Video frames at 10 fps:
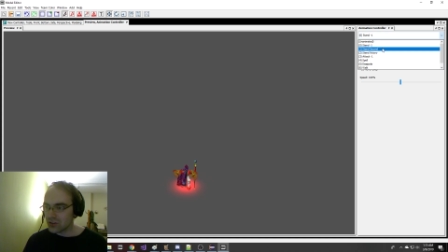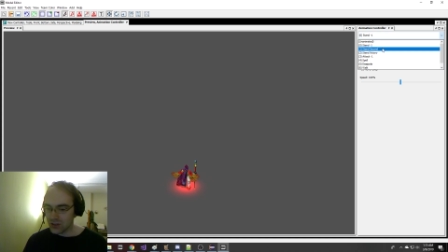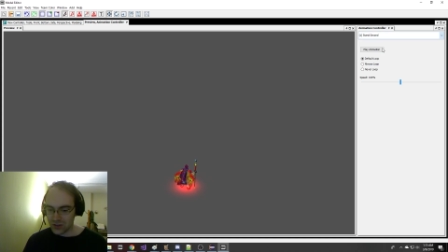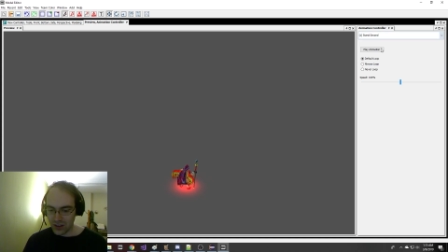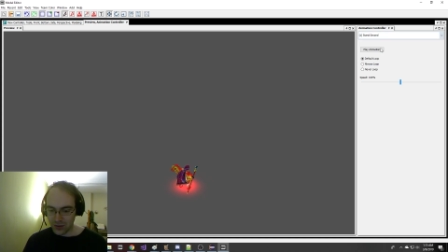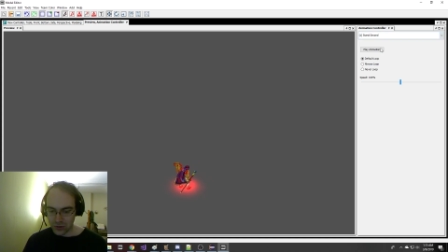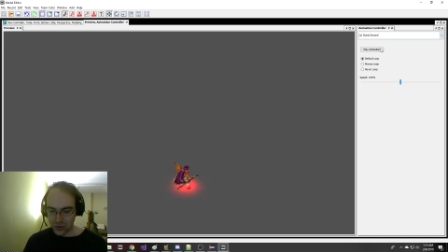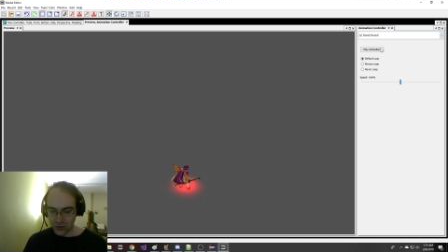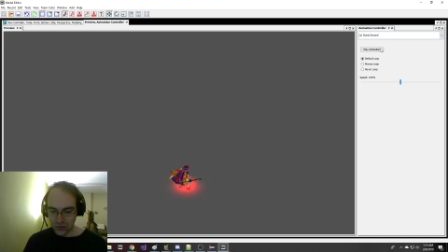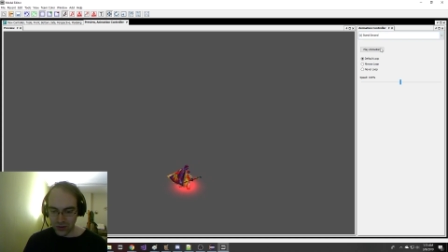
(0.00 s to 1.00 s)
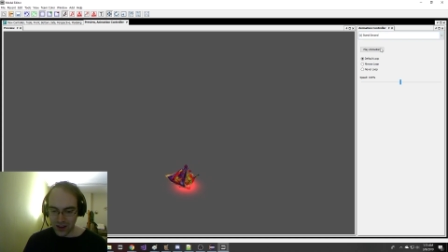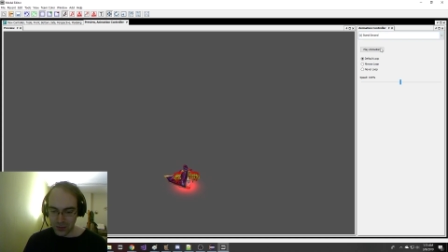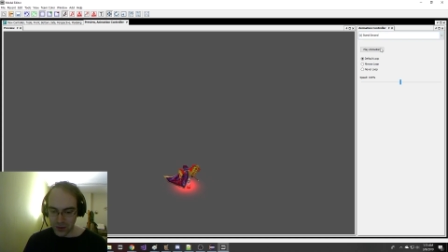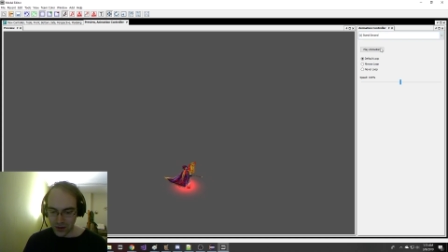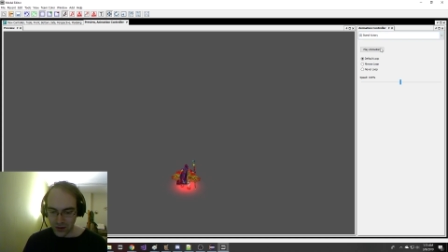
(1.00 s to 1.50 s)
the same sort of
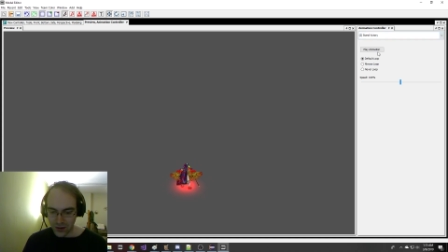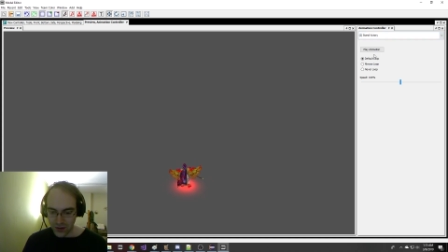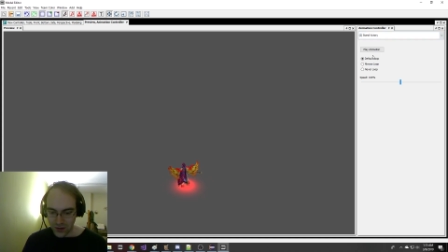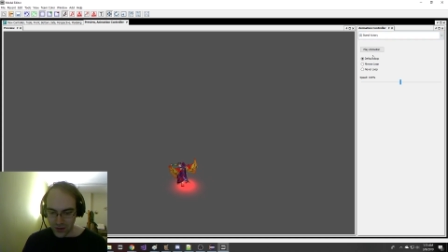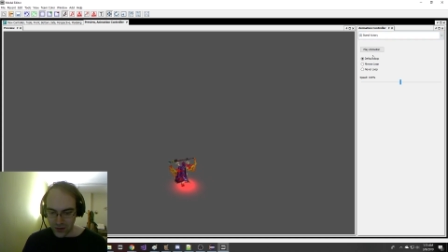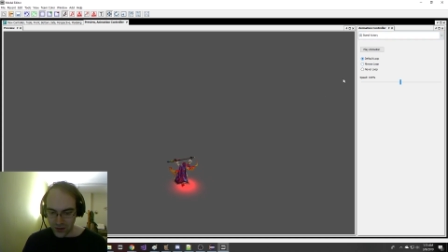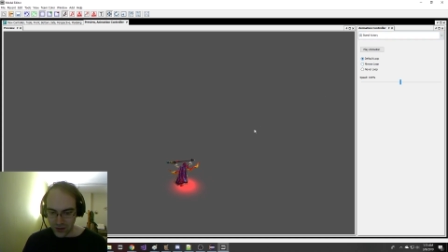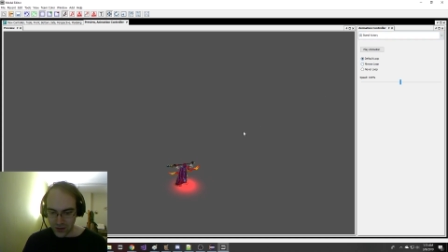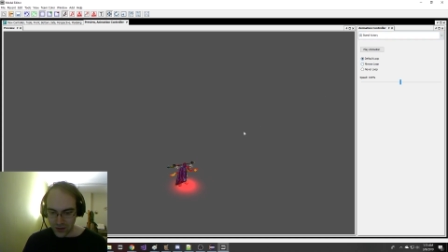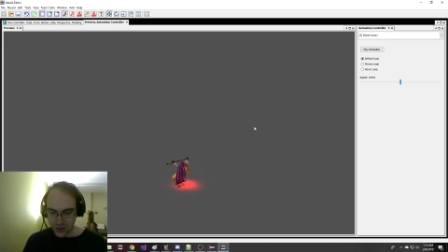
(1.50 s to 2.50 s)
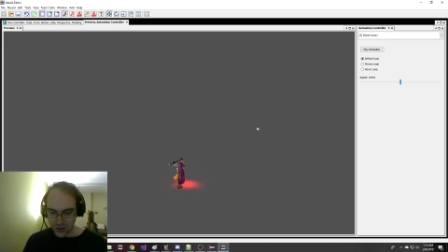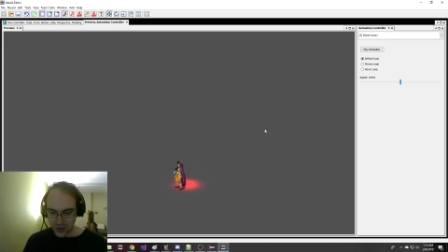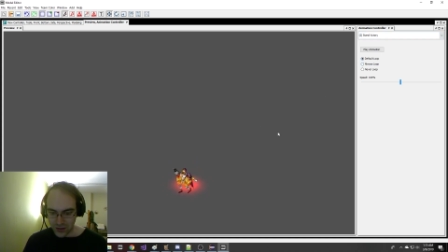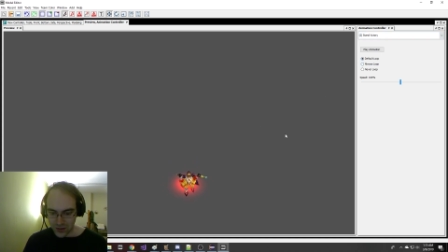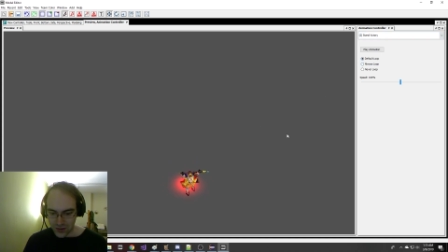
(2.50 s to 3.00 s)
flapping.
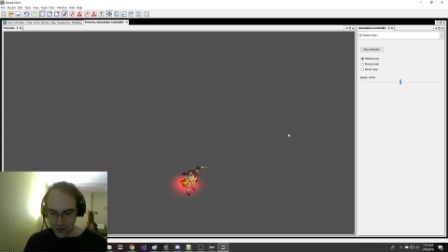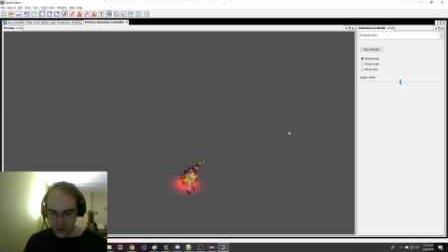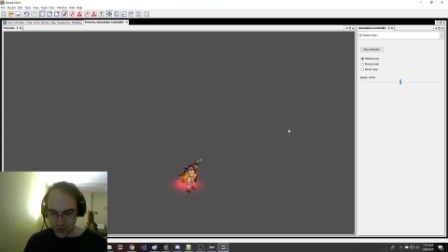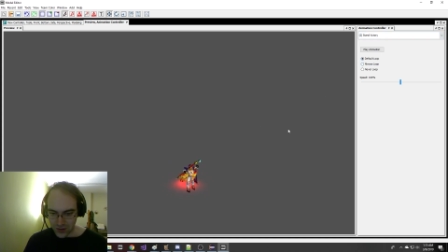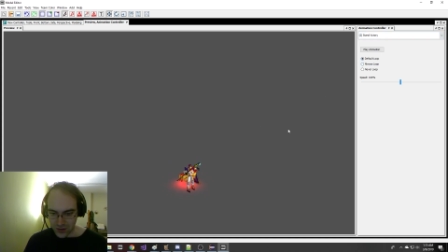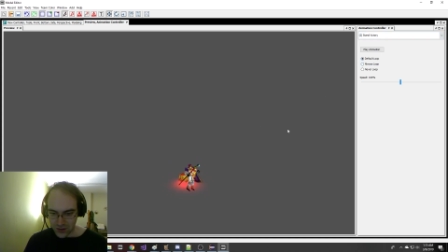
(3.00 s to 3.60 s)
Let's see.